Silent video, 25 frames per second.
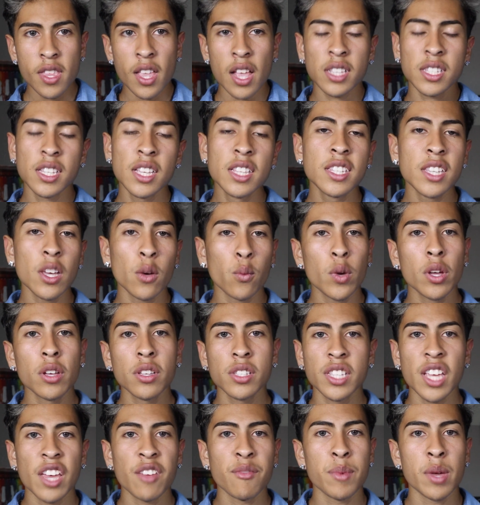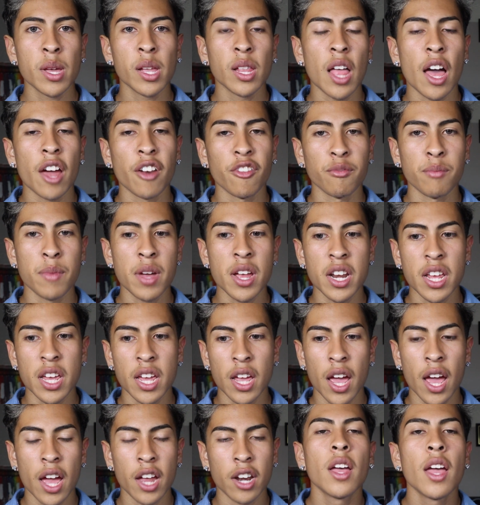since it will save me a lot of money.